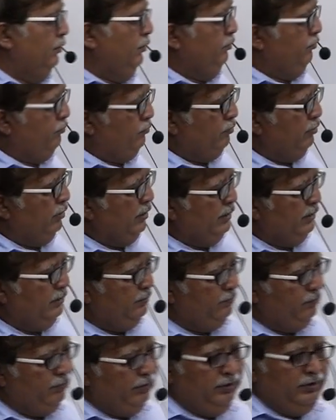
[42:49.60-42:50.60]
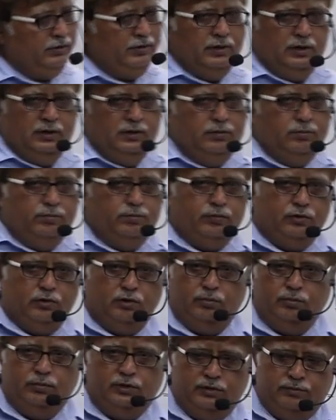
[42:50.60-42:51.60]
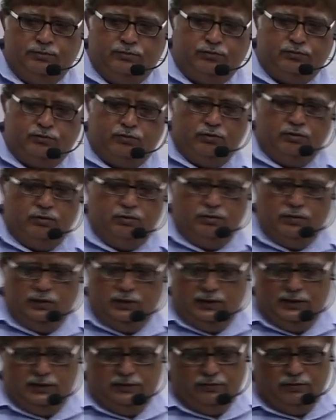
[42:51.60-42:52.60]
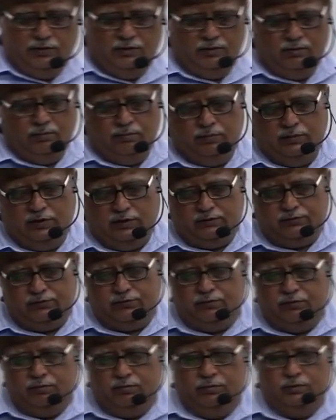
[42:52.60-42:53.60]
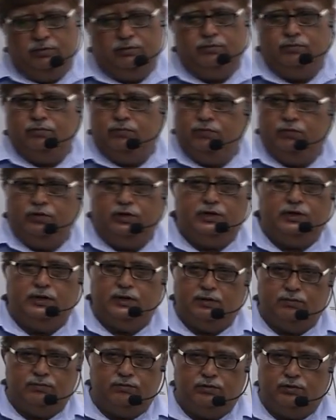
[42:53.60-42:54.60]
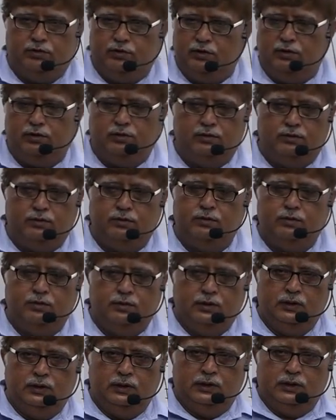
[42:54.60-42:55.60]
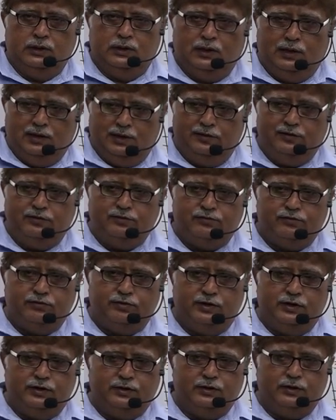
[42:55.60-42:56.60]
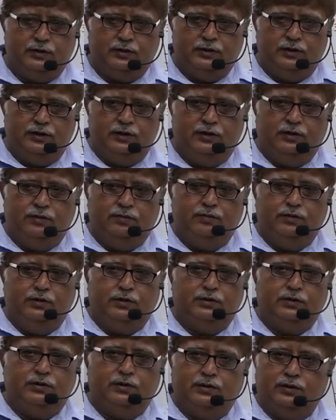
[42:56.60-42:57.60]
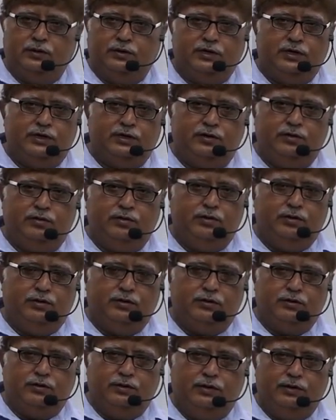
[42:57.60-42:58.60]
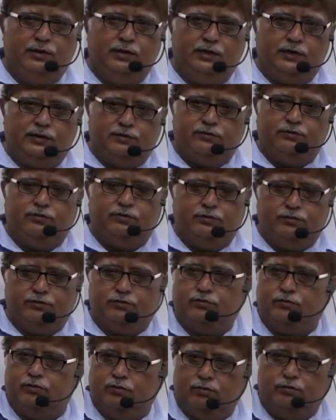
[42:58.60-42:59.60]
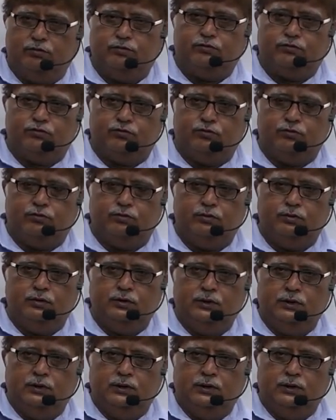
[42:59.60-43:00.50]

So I think problems, though, I think maximum we have done, understand, in our regular lectures also,